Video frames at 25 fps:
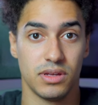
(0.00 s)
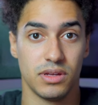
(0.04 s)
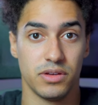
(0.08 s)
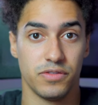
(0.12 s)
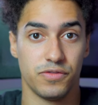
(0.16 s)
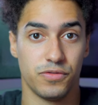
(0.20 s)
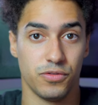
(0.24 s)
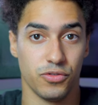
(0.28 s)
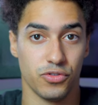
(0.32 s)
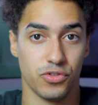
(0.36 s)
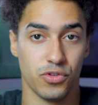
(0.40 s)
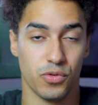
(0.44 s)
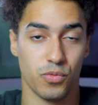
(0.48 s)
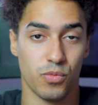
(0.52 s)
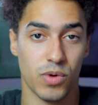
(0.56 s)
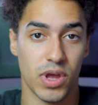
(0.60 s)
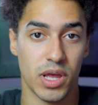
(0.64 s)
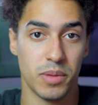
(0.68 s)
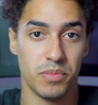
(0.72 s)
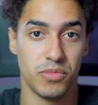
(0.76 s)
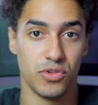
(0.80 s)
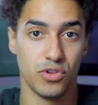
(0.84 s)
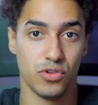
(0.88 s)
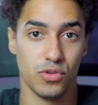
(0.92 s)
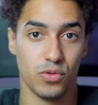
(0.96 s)
For the
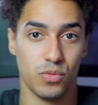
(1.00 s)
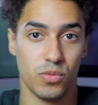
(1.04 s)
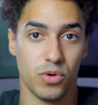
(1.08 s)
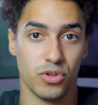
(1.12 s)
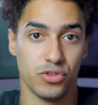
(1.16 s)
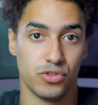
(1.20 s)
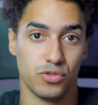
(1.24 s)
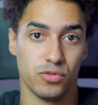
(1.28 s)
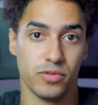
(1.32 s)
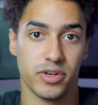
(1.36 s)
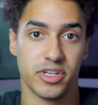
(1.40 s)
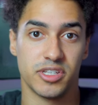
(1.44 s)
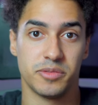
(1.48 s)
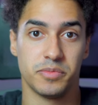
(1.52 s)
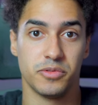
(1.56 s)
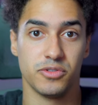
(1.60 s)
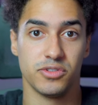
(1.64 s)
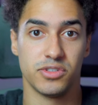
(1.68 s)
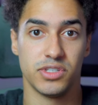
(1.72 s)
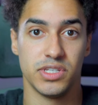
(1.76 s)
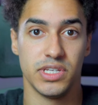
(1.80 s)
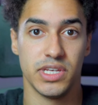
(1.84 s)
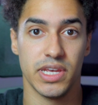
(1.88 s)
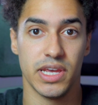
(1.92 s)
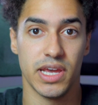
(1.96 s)
web, you want to
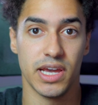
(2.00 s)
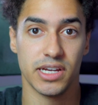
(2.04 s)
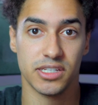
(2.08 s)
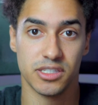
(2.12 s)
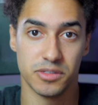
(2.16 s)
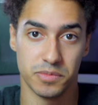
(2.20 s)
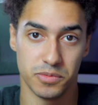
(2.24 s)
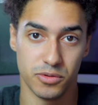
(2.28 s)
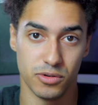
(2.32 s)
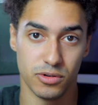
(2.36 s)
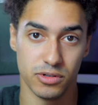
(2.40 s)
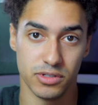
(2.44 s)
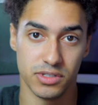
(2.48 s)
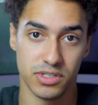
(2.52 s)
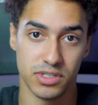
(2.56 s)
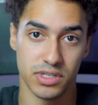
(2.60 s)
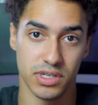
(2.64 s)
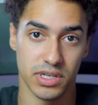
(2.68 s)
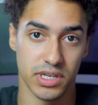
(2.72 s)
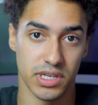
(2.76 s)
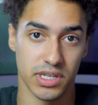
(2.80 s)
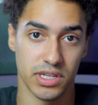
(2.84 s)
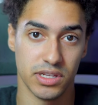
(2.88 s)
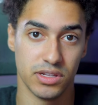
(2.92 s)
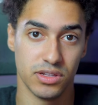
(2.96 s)
expose the exports
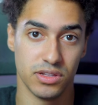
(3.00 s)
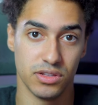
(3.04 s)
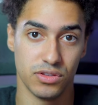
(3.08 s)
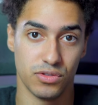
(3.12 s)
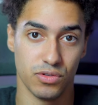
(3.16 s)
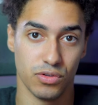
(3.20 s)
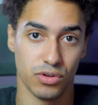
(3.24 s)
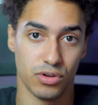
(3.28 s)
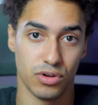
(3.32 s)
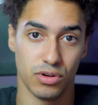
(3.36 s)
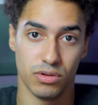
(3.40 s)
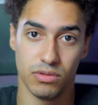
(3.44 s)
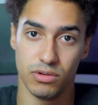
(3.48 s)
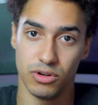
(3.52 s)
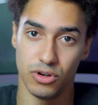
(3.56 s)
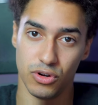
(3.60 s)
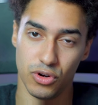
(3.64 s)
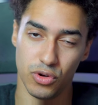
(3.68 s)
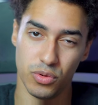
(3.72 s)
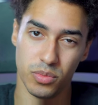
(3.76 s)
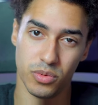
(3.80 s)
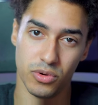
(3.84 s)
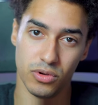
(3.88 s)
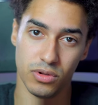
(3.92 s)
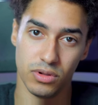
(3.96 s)
in the
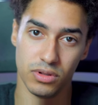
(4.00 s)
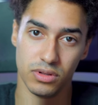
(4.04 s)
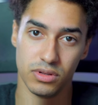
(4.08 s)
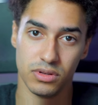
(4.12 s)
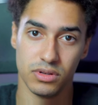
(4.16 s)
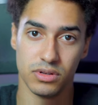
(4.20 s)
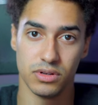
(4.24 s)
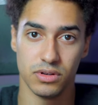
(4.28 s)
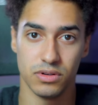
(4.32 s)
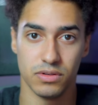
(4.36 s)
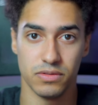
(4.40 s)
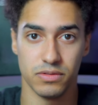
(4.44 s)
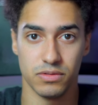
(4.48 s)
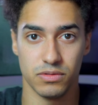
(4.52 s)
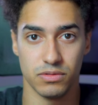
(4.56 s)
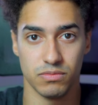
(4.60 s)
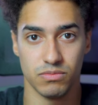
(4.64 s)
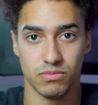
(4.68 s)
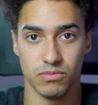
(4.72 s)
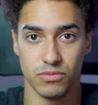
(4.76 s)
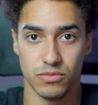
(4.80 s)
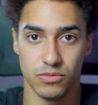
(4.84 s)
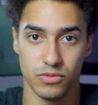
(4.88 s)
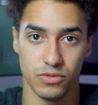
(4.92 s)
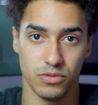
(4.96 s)
global,
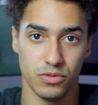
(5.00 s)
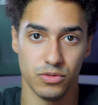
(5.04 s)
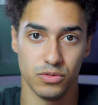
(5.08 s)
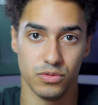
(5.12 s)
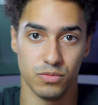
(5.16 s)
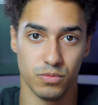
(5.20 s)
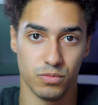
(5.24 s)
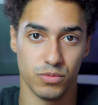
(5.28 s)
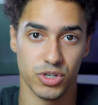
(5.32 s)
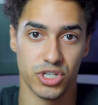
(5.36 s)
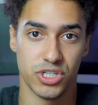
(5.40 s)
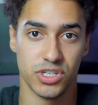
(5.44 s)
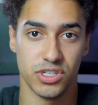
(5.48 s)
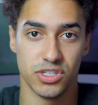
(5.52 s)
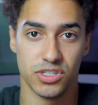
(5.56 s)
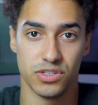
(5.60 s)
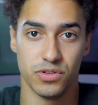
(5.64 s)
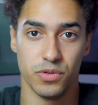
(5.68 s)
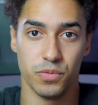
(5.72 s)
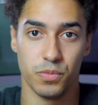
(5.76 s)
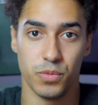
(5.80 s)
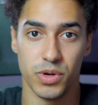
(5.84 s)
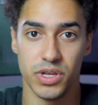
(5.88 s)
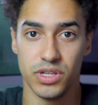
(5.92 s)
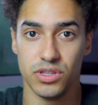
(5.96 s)
which is
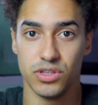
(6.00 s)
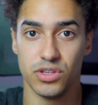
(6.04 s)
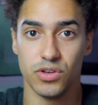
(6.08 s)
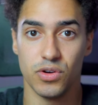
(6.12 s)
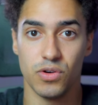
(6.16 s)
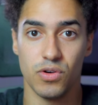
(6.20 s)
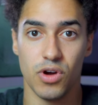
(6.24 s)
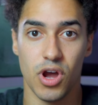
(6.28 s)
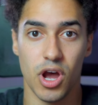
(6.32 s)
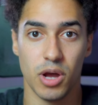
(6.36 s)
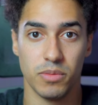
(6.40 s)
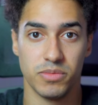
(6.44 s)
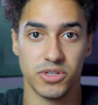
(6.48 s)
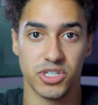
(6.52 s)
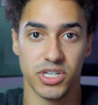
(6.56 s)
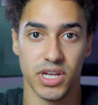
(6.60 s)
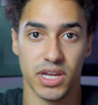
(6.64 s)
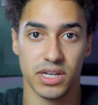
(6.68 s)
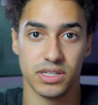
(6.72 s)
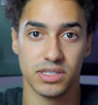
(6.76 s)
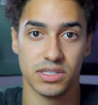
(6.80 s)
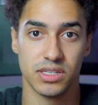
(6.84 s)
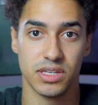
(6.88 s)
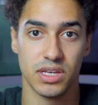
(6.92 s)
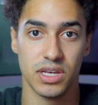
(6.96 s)
the window
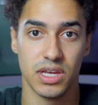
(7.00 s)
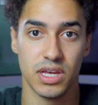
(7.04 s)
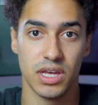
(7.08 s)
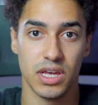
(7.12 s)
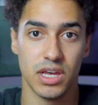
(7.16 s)
object.